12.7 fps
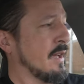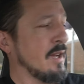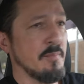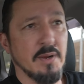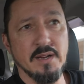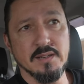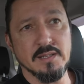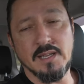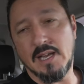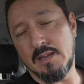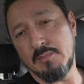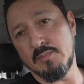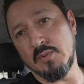Apparently,
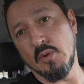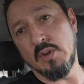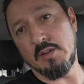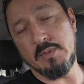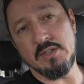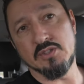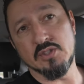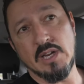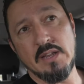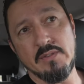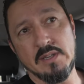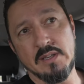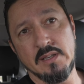I'm going to be
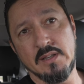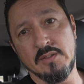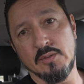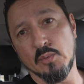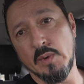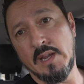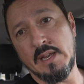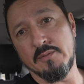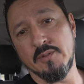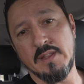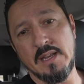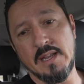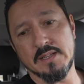driving in the rain
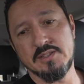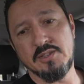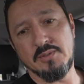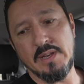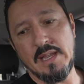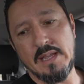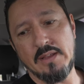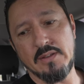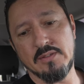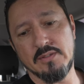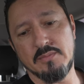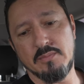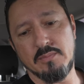for the next two
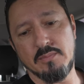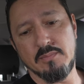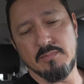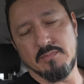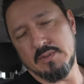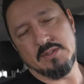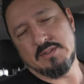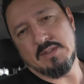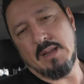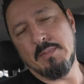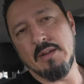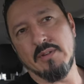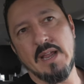days, which
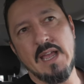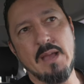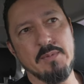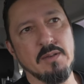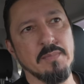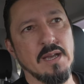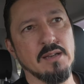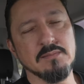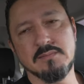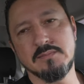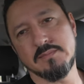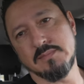I'm never happy about.